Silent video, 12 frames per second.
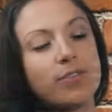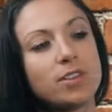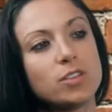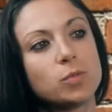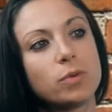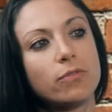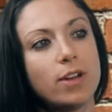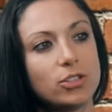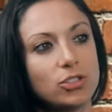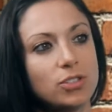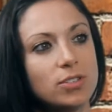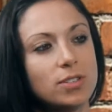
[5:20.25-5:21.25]
fitness
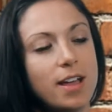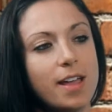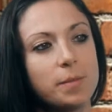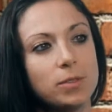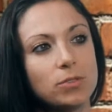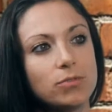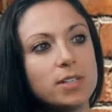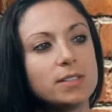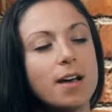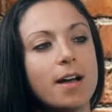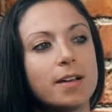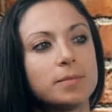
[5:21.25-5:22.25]
professional. I am a
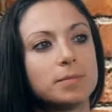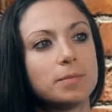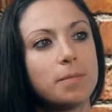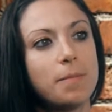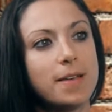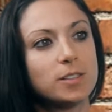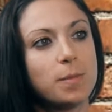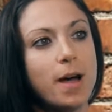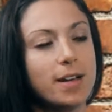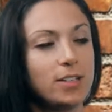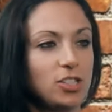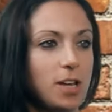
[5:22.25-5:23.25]
3-time Best
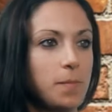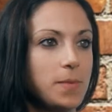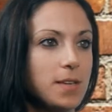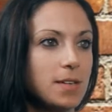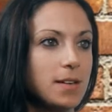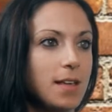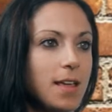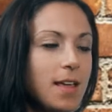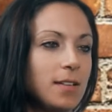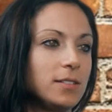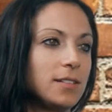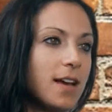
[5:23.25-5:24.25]
Body champion,
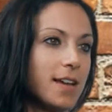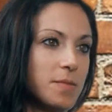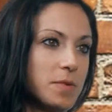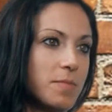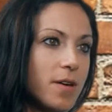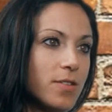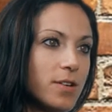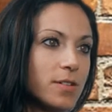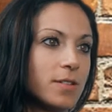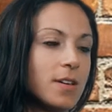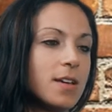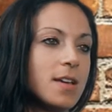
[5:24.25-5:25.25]
and I am a mother.
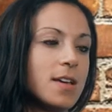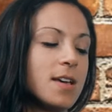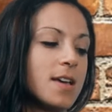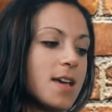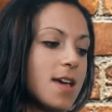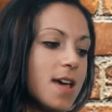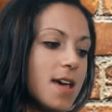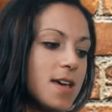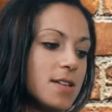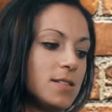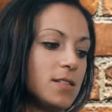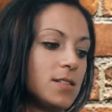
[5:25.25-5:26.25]

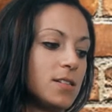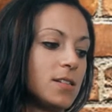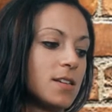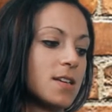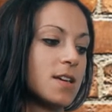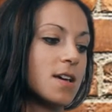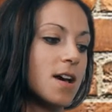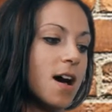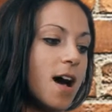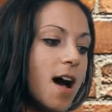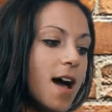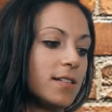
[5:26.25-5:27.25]
And
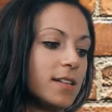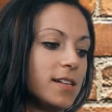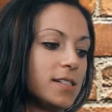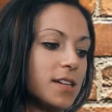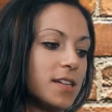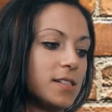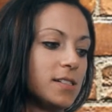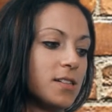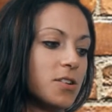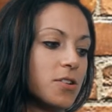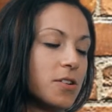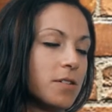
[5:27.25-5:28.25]
I like to
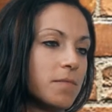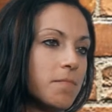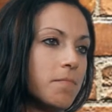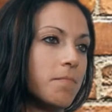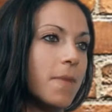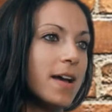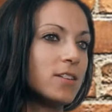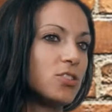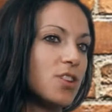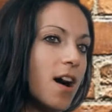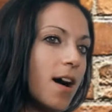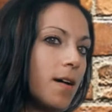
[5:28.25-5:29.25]
consider my
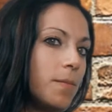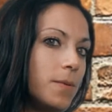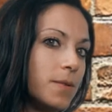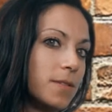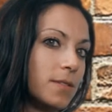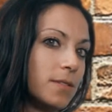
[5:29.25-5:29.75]
job